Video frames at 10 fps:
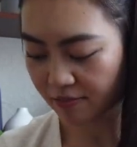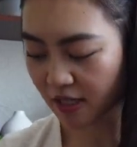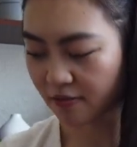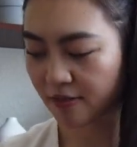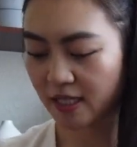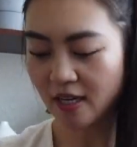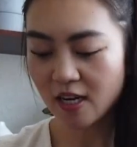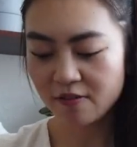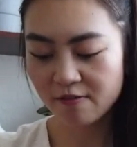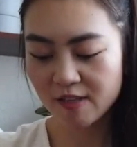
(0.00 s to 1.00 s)
I'm gonna read
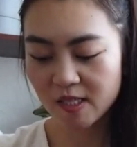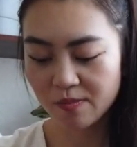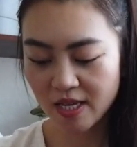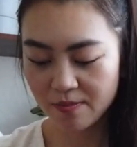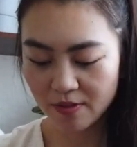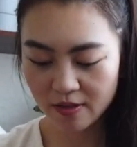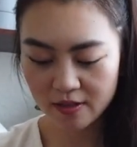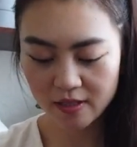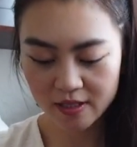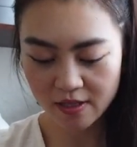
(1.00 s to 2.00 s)
off of this
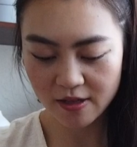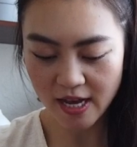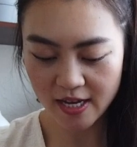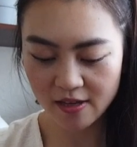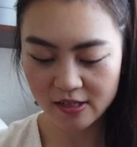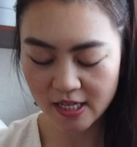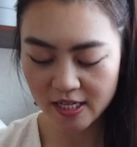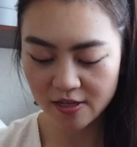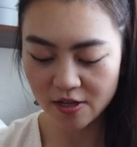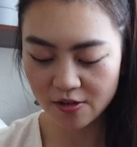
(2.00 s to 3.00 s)
paper so that you
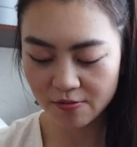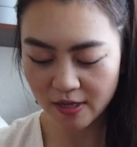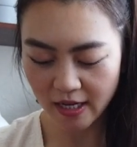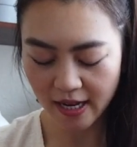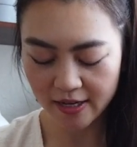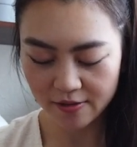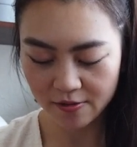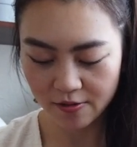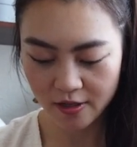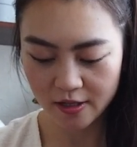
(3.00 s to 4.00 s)
can know what I
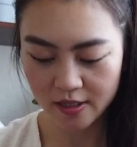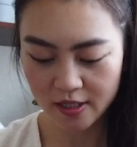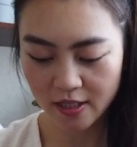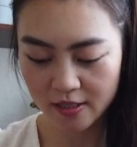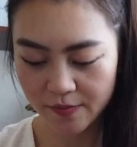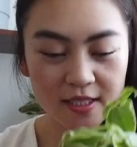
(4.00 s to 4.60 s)
ordered.